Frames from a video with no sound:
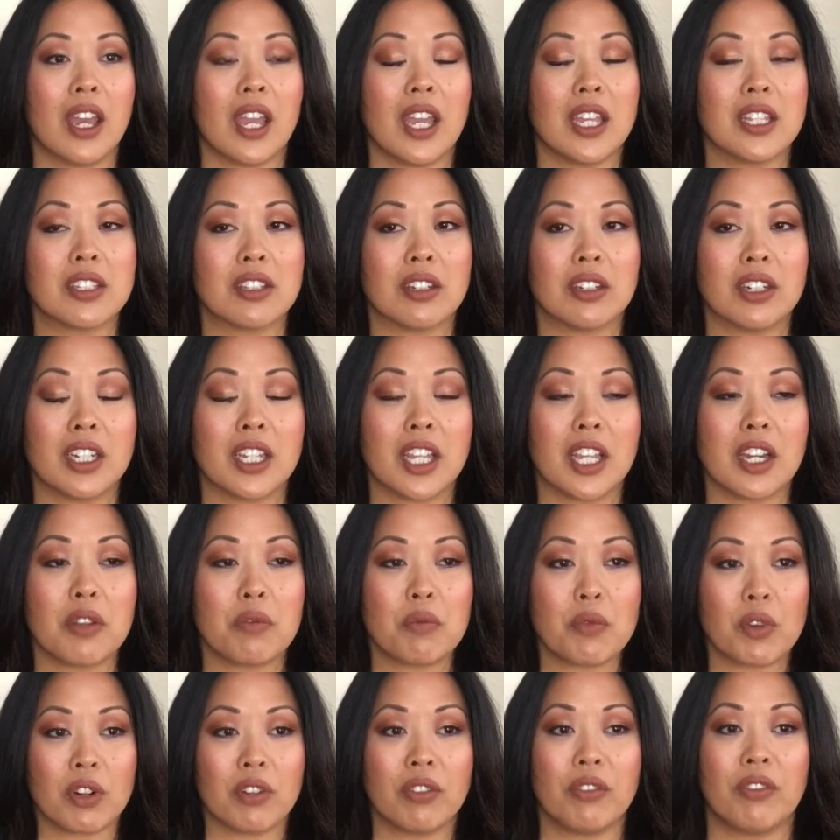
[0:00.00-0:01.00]
it started
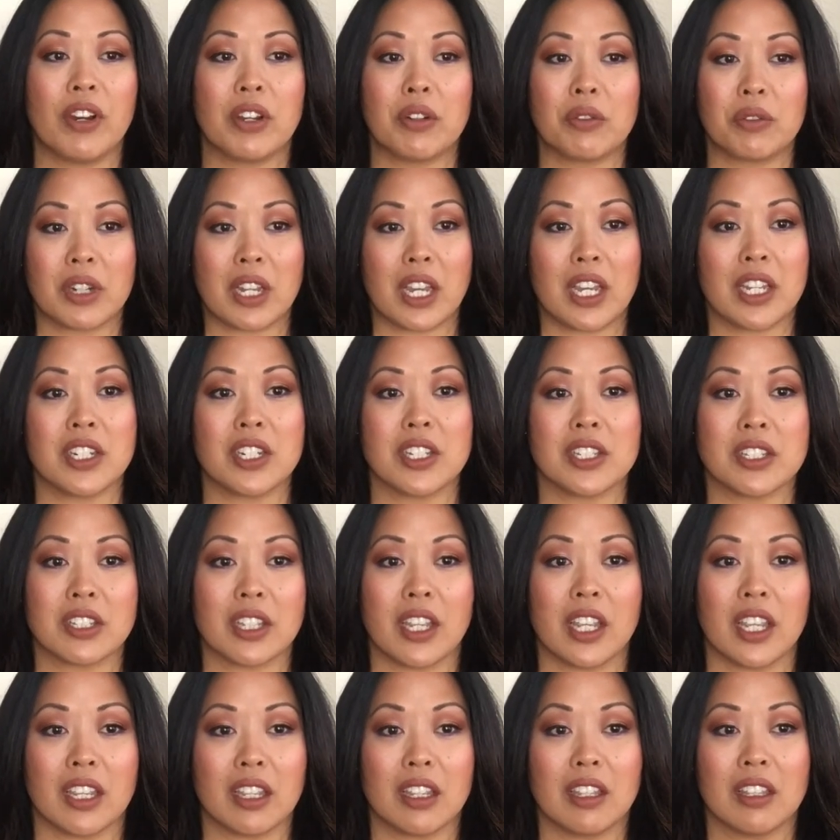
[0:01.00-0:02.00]
getting more fun when I just
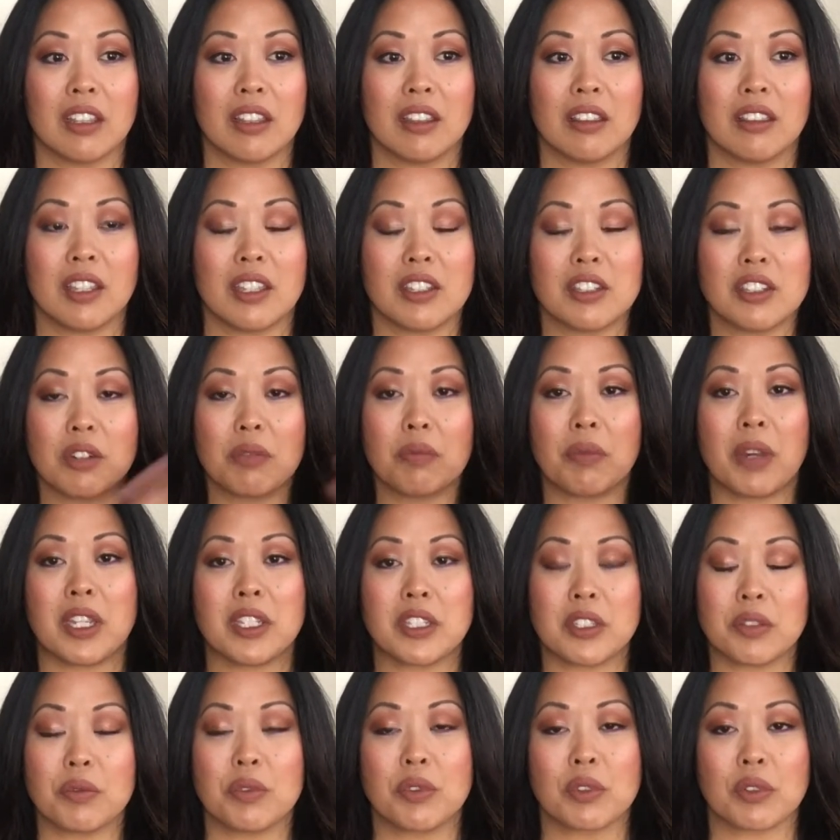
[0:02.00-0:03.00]
like these are my
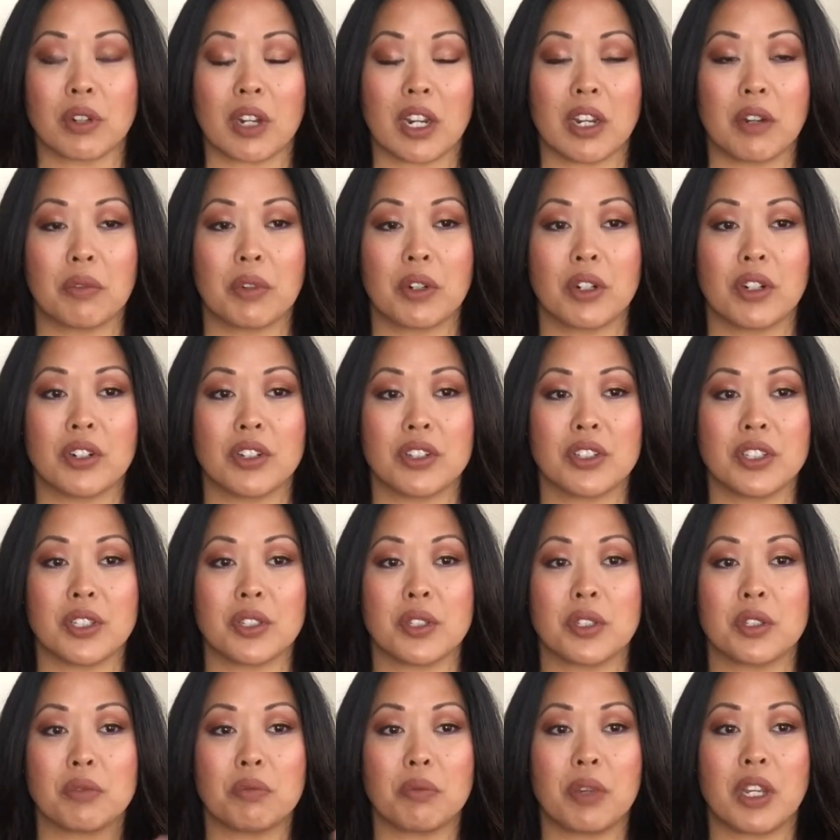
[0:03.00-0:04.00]
subscribers
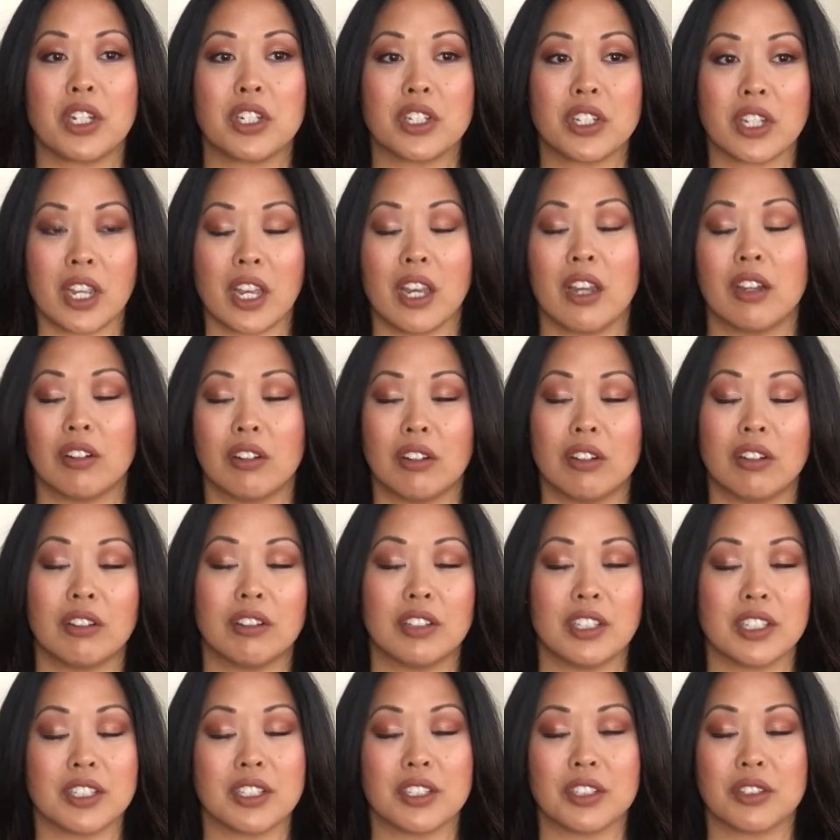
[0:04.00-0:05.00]
this is my channel
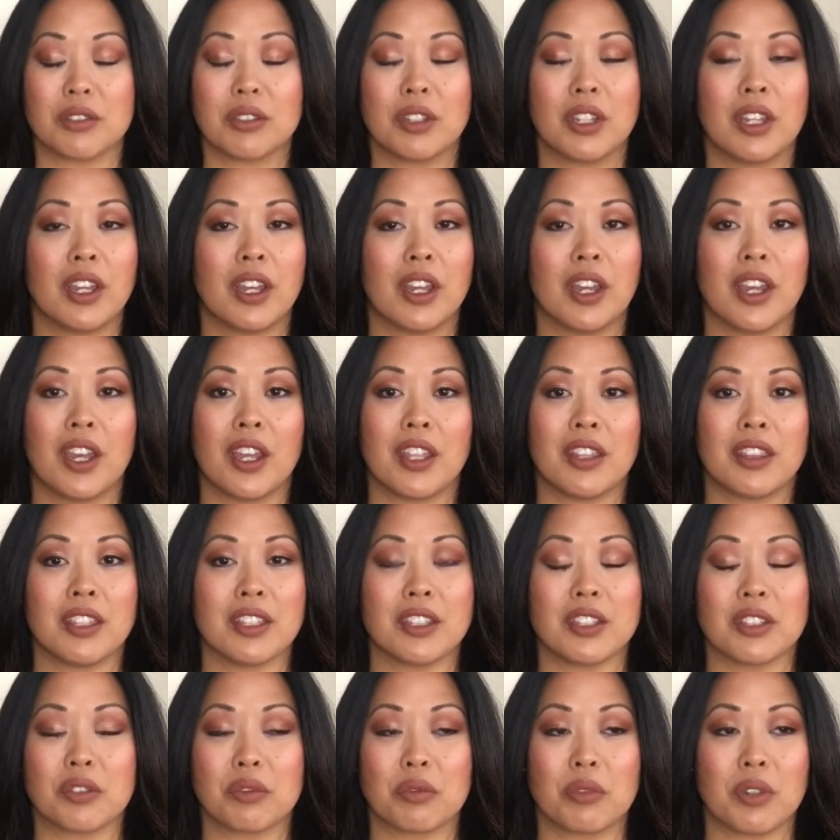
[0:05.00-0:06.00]
this is
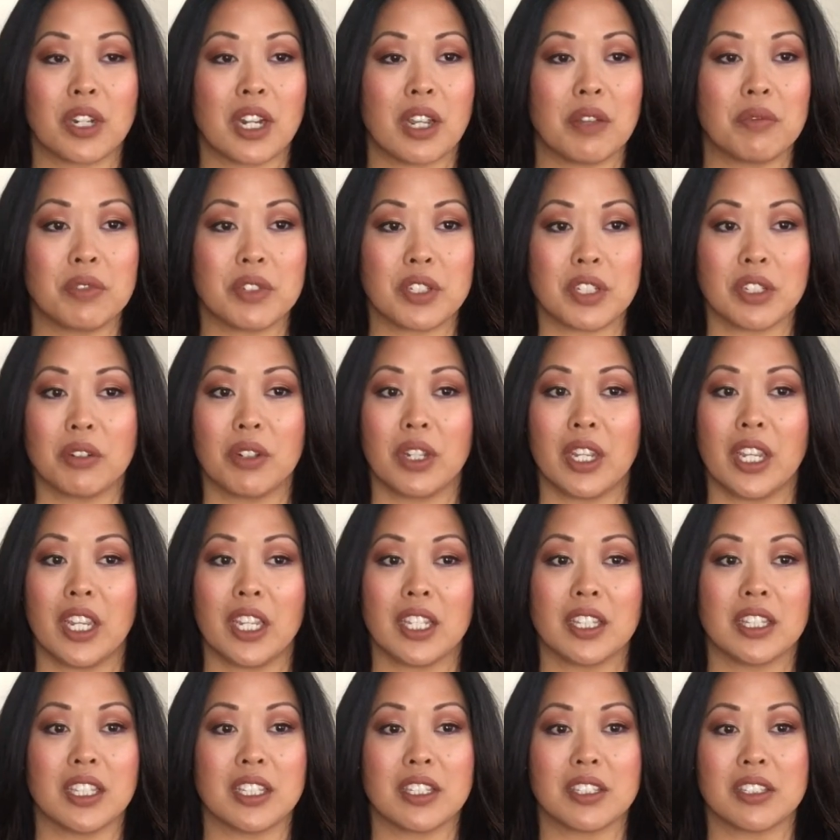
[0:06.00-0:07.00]
this is what I'm
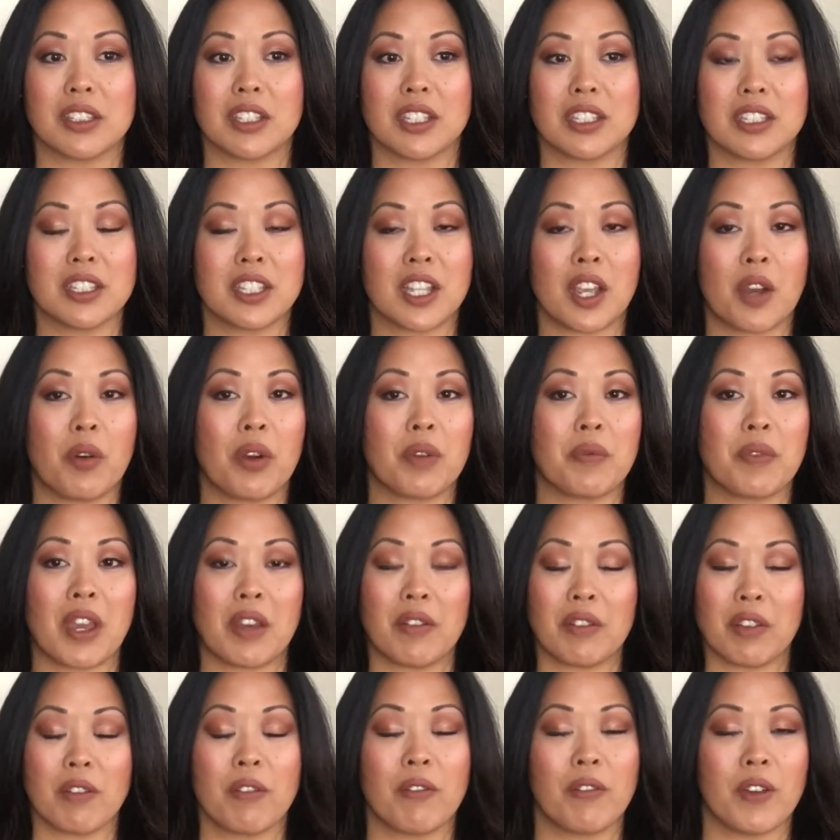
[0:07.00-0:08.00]
doing these this is how I'm
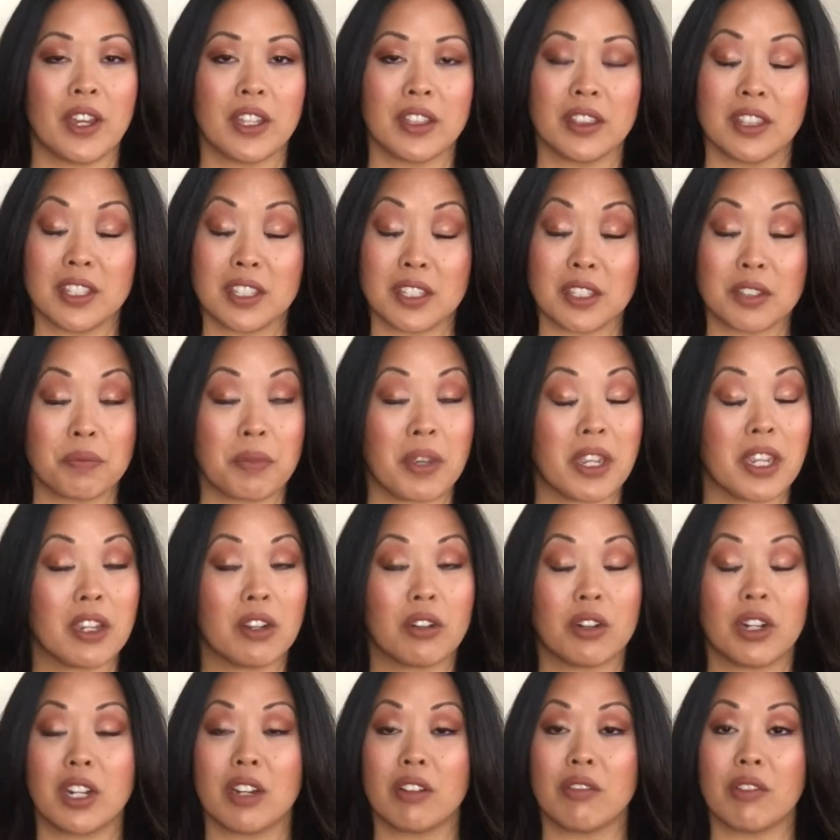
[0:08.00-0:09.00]
having fun this is my
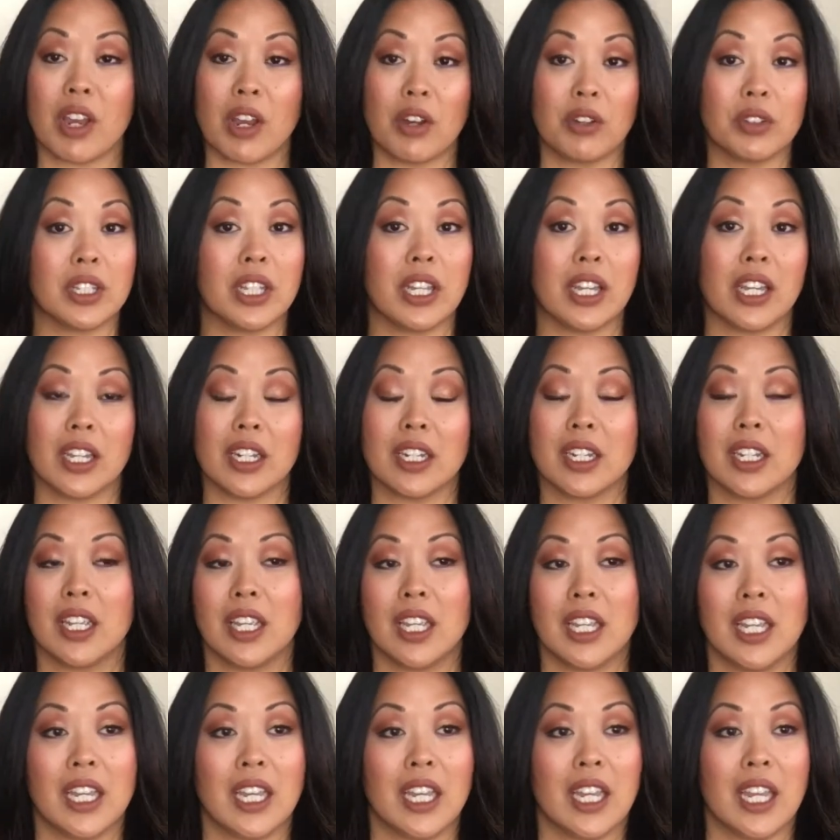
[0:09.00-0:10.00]
creative outlet
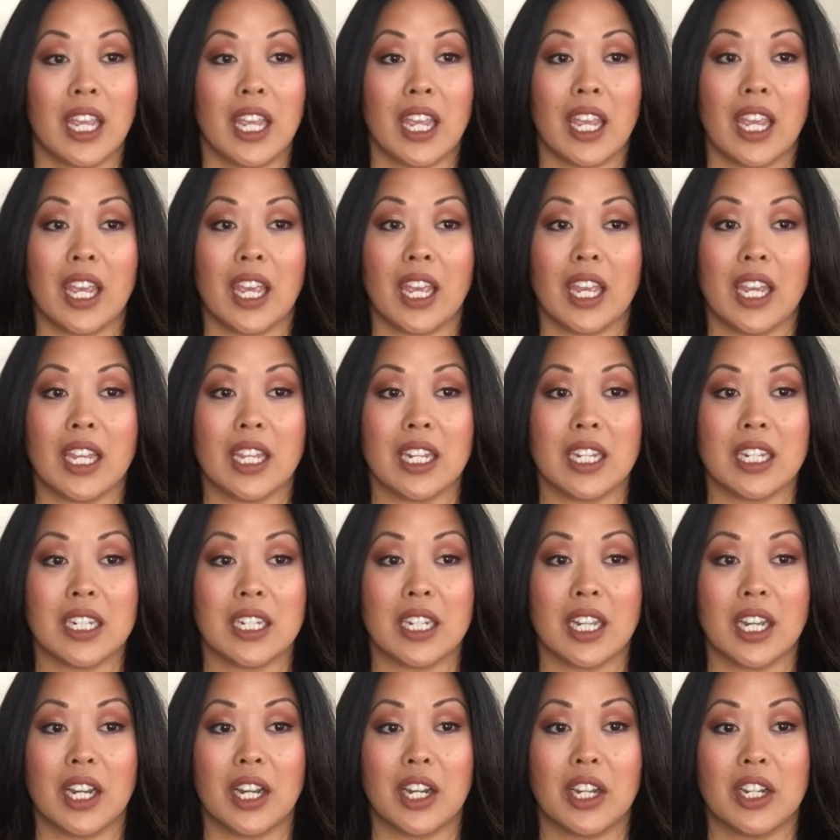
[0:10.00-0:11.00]

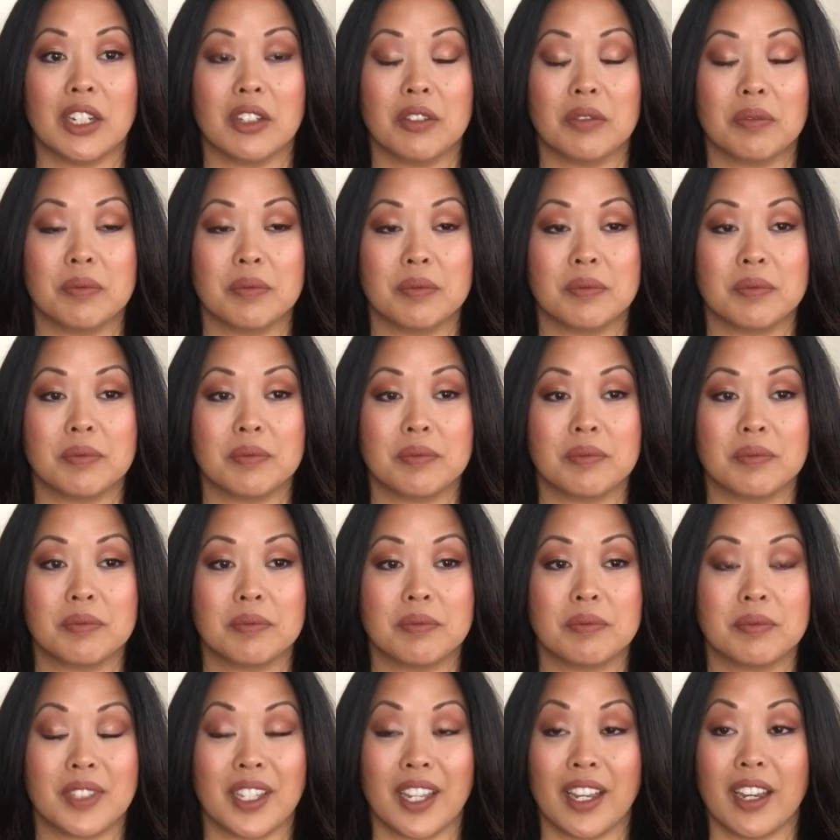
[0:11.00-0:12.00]
and um,
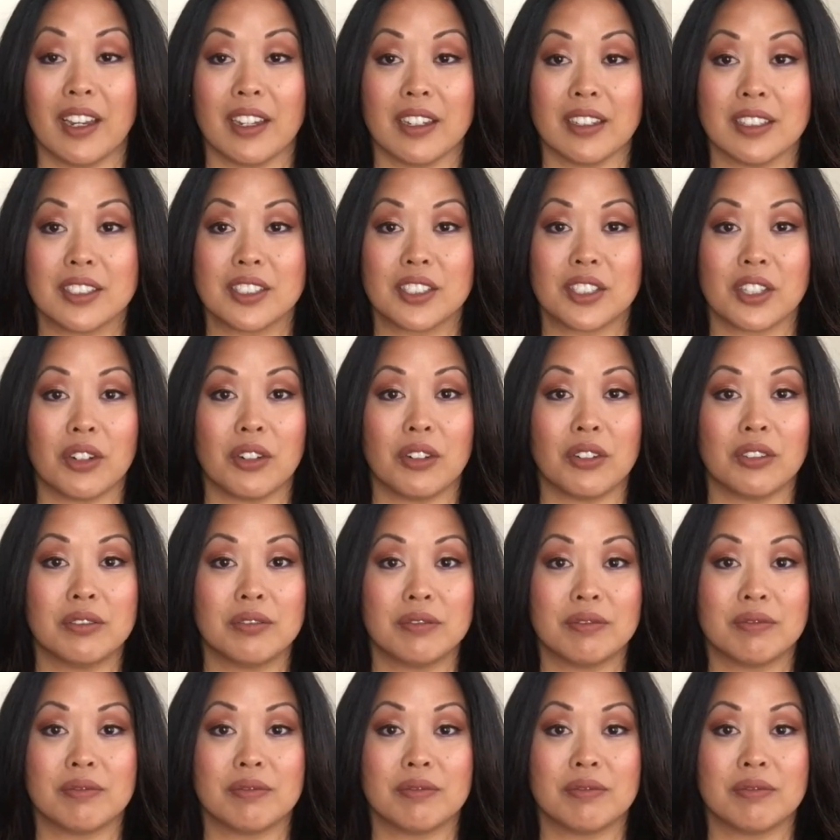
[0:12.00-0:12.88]
yeah so